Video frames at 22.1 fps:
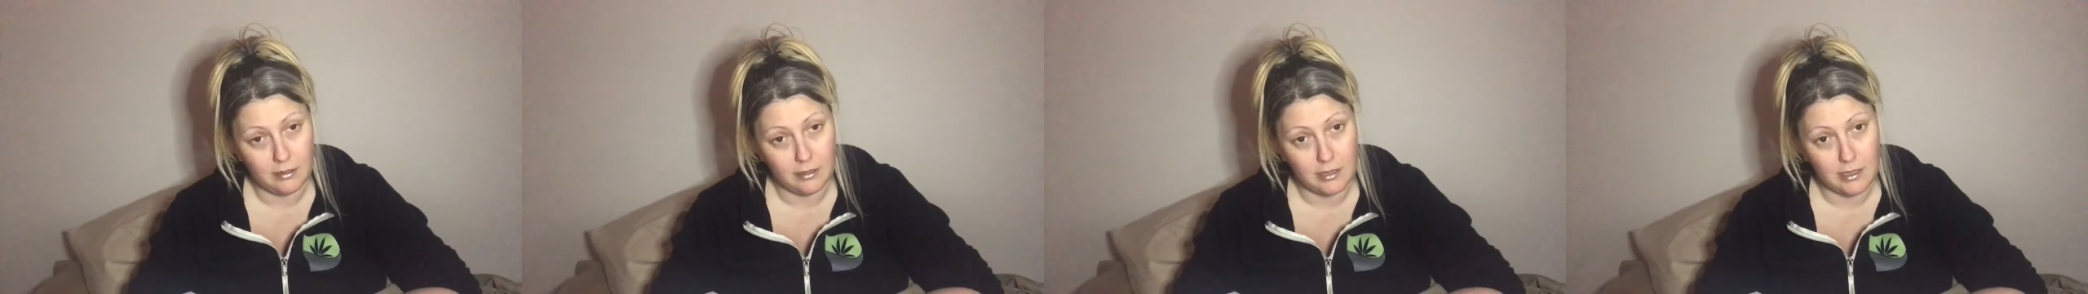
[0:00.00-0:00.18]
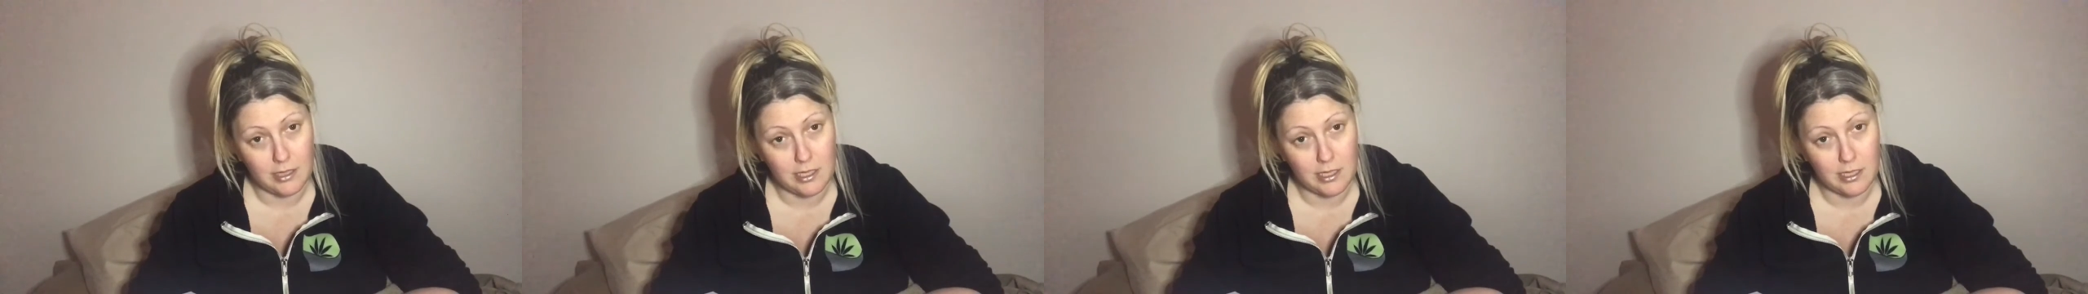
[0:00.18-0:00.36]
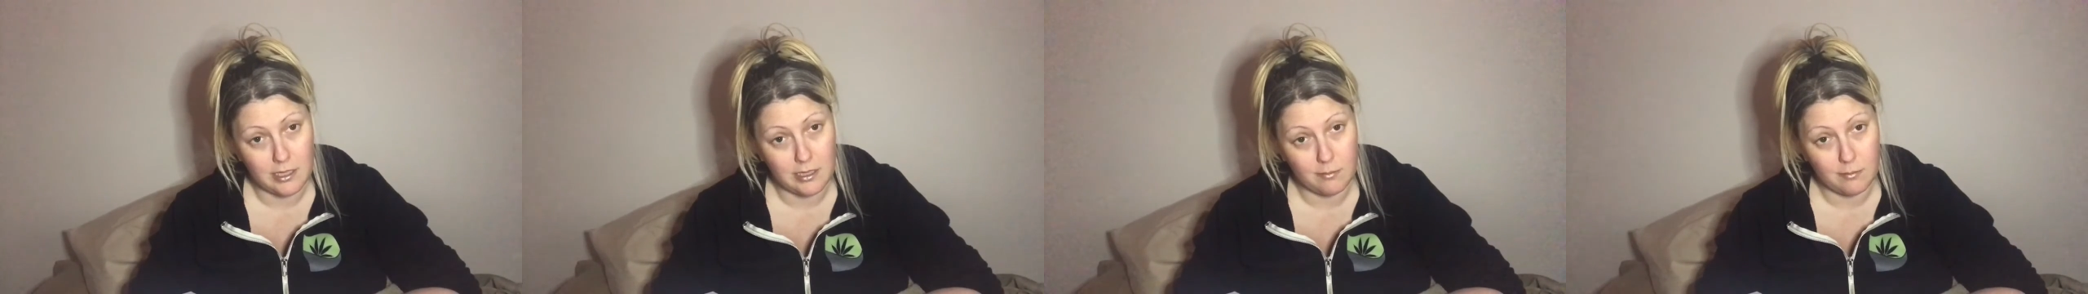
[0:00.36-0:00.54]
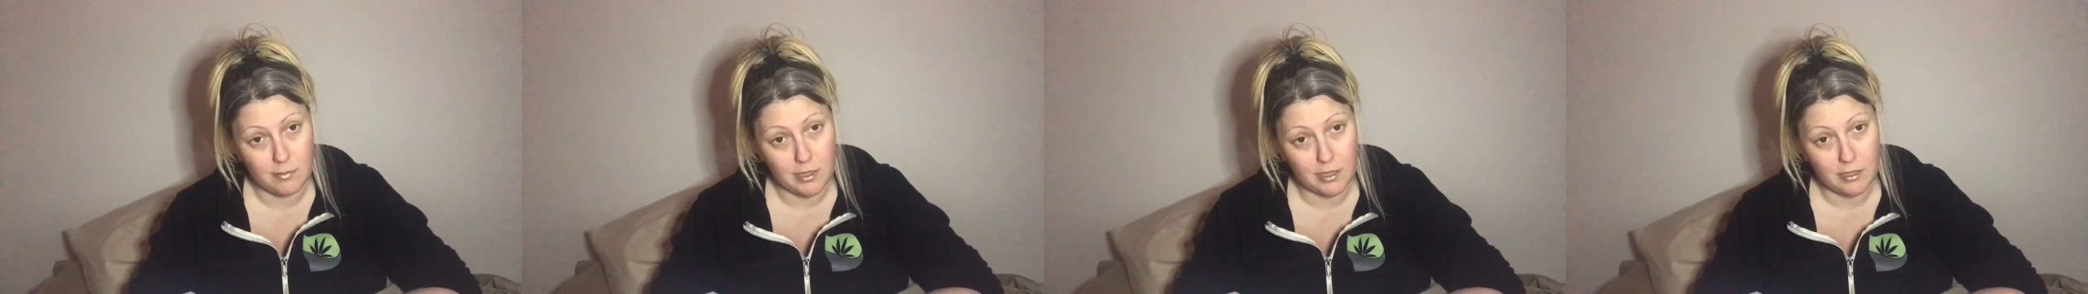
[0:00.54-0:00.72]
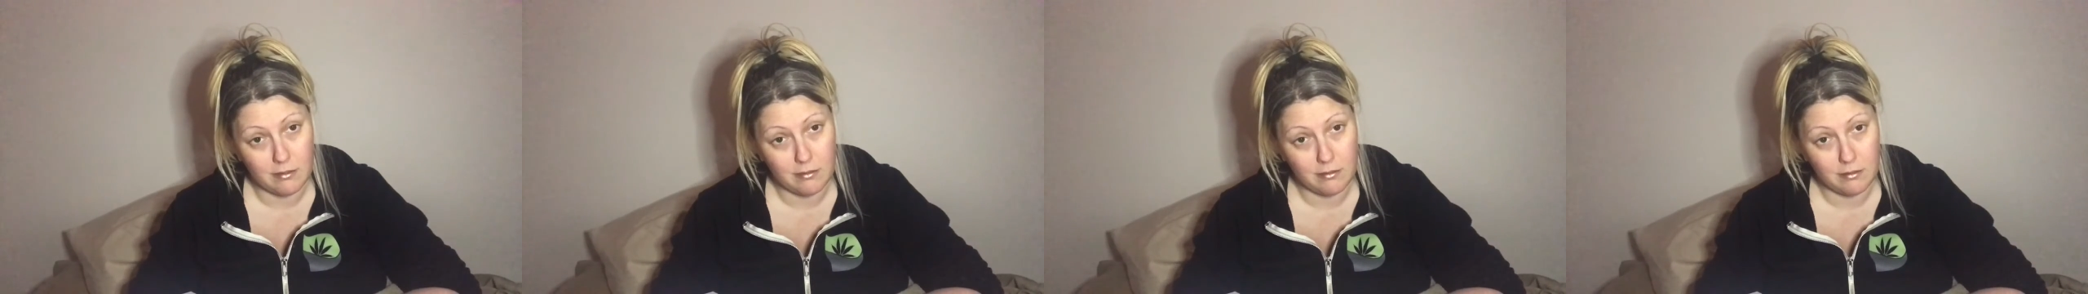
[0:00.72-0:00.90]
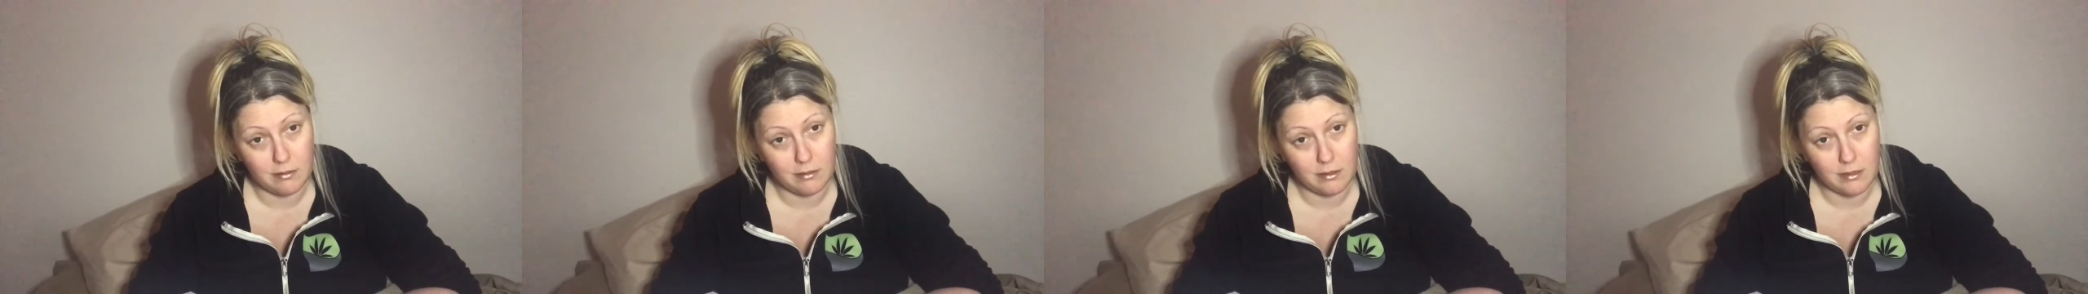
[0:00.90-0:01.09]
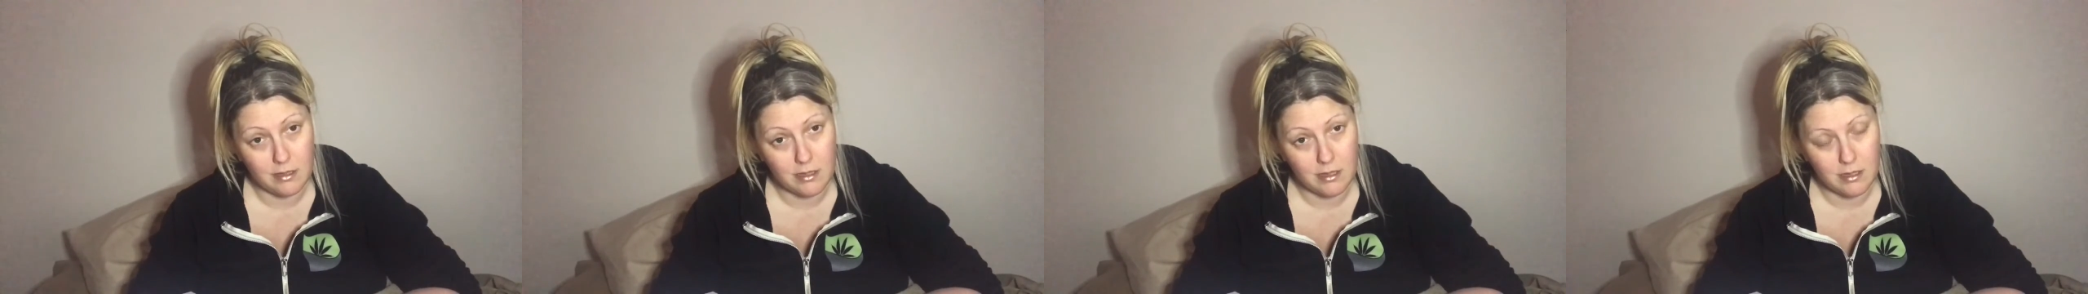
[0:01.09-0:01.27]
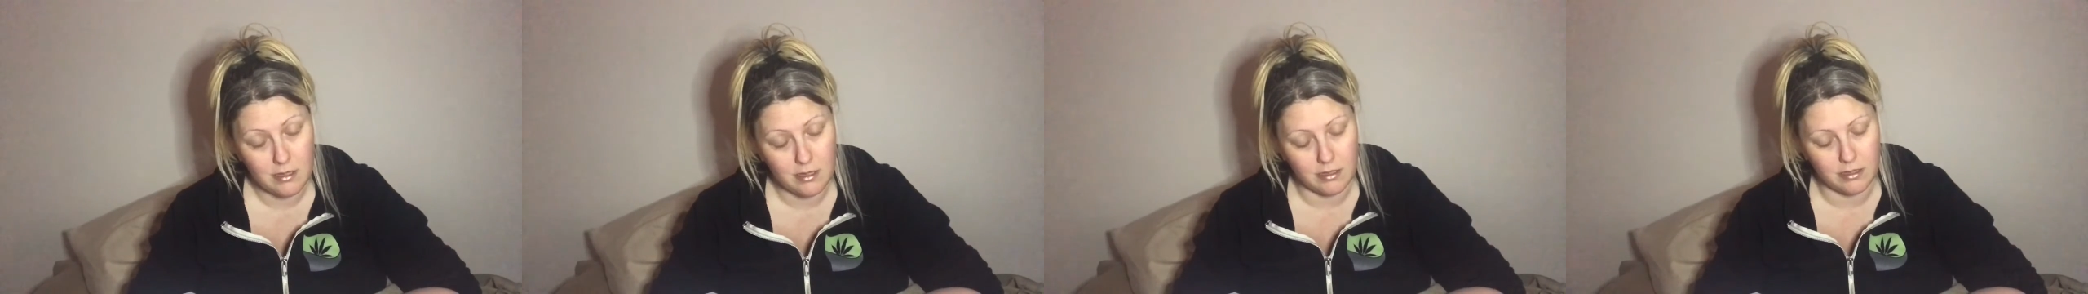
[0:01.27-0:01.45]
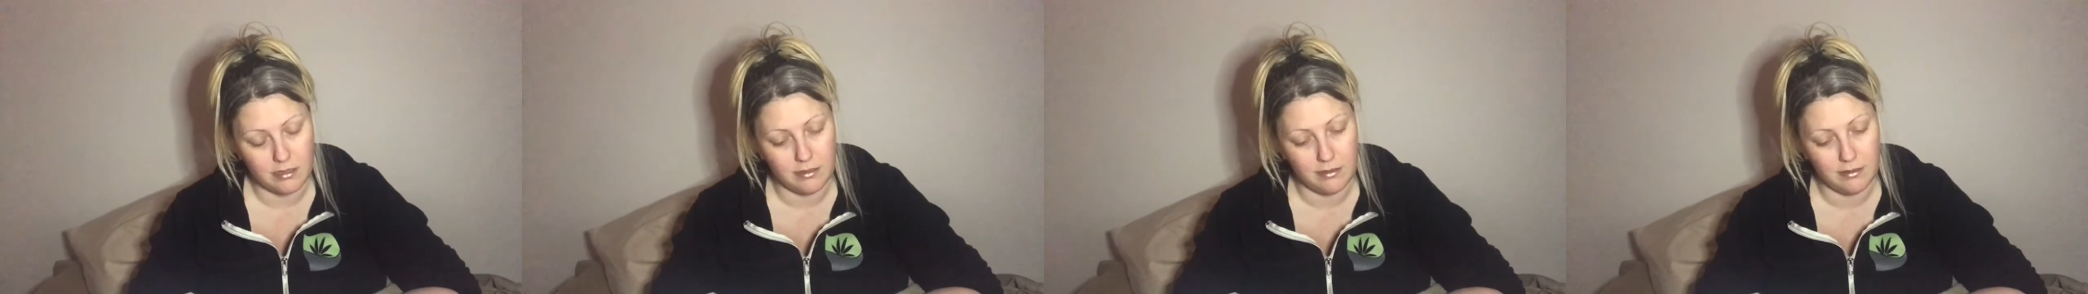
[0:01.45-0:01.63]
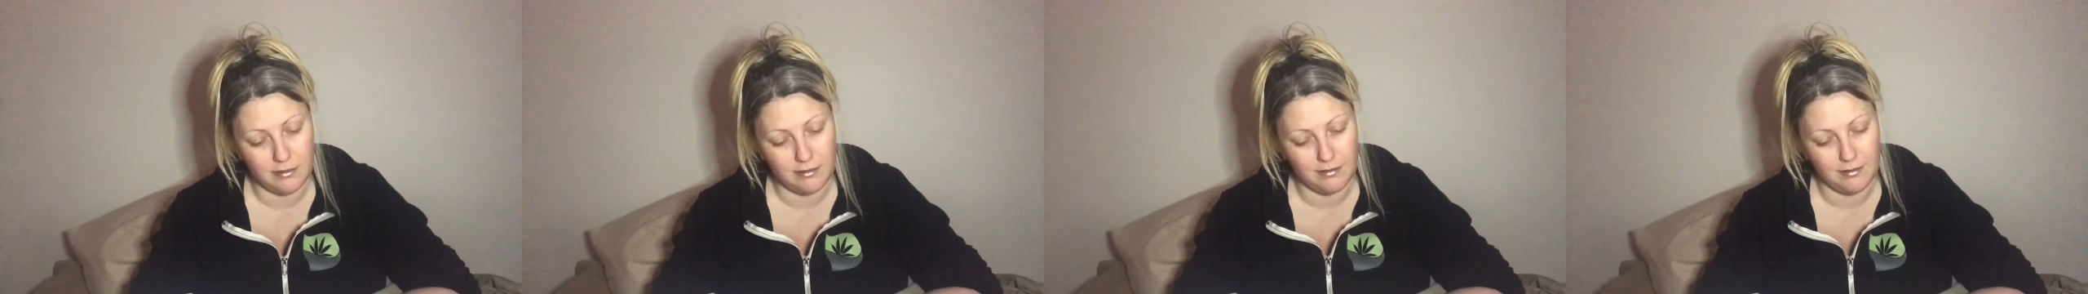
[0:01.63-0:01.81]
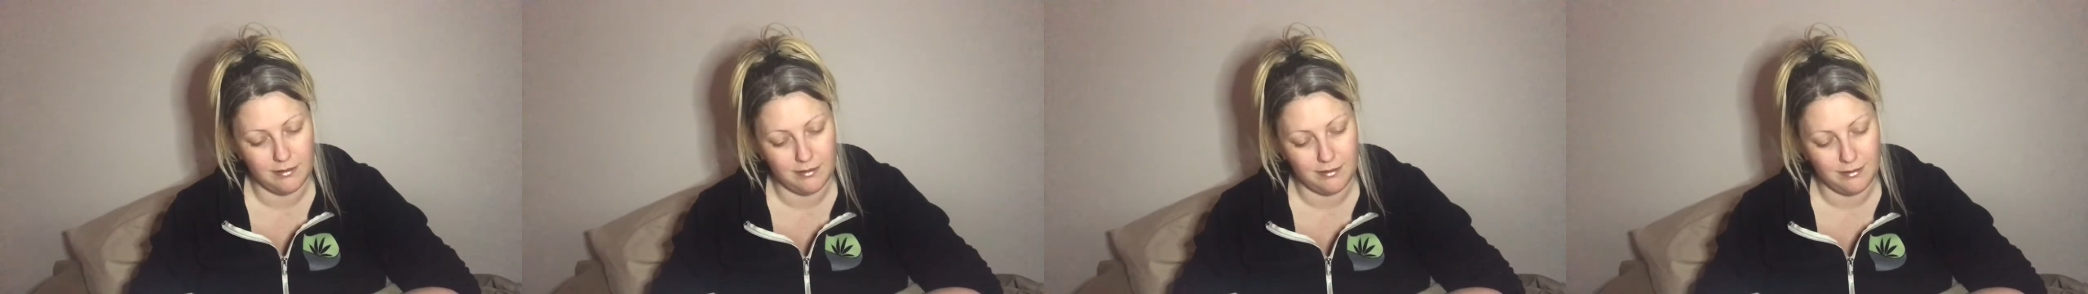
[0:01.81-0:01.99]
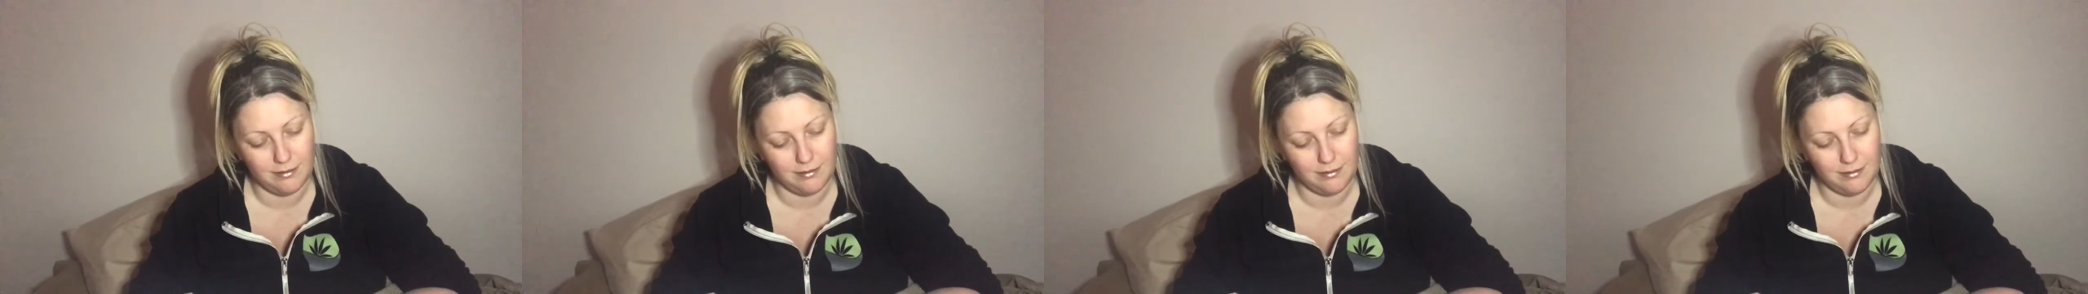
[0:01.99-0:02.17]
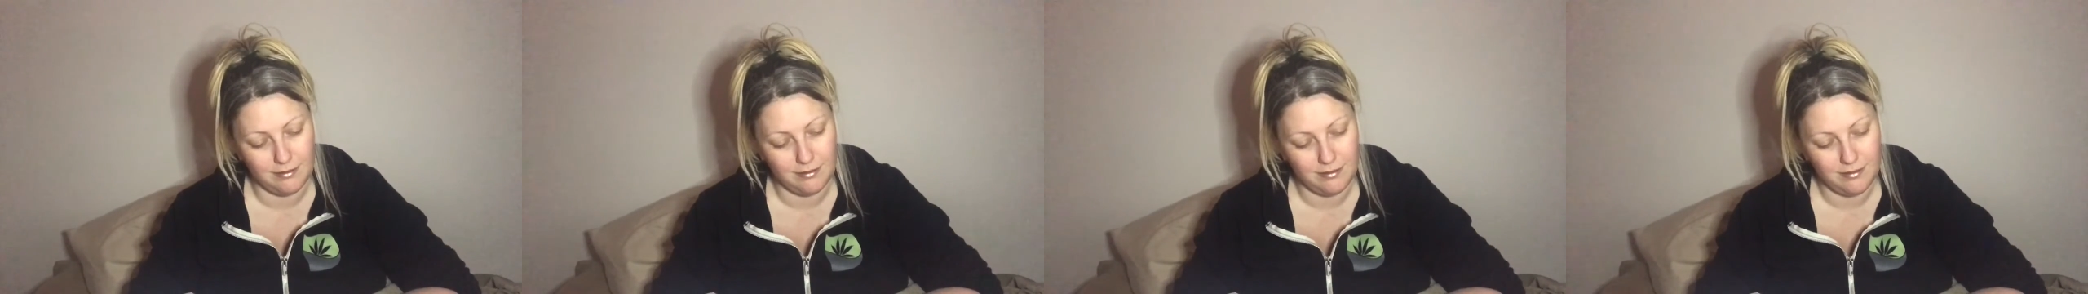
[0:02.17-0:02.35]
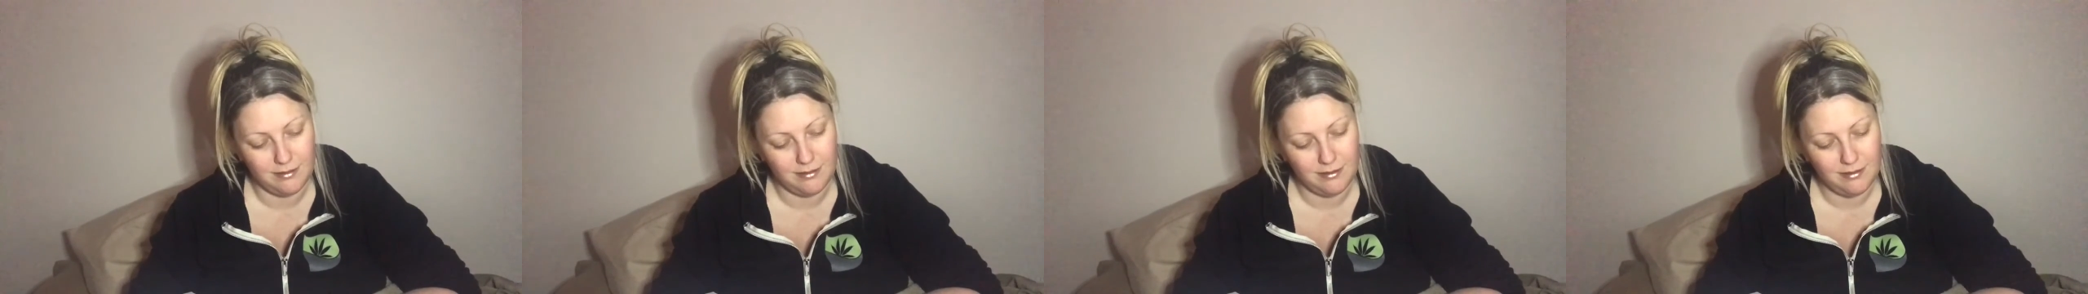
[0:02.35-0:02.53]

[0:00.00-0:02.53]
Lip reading: Did she come back a horse? I